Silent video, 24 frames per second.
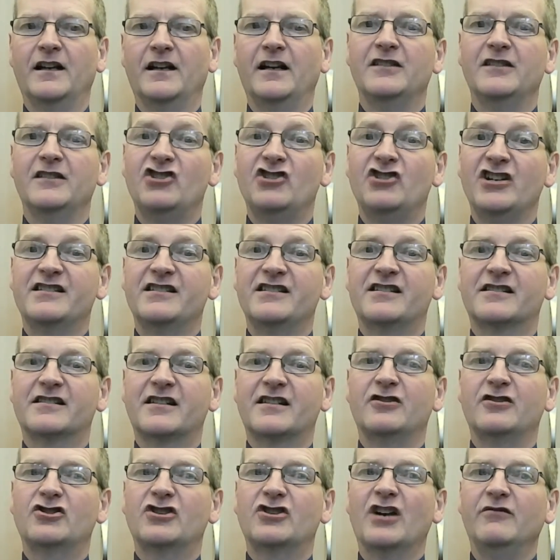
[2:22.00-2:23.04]
Jesus has
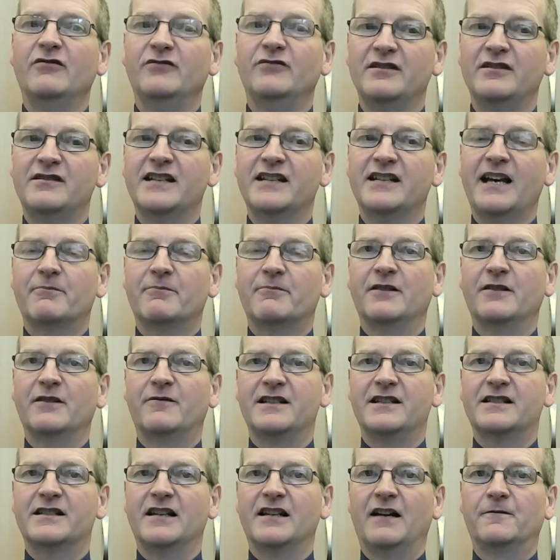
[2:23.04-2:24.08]
shown the depth of
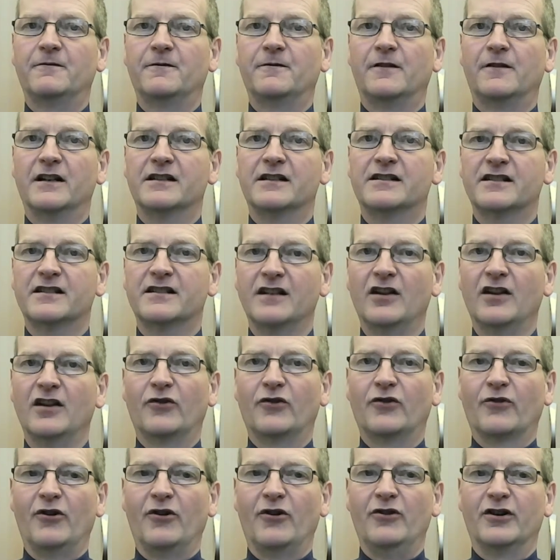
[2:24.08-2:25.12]
his love for us
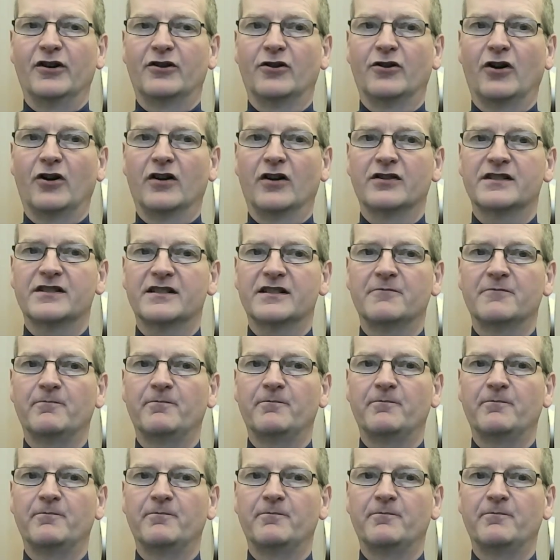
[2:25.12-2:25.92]
through the cross.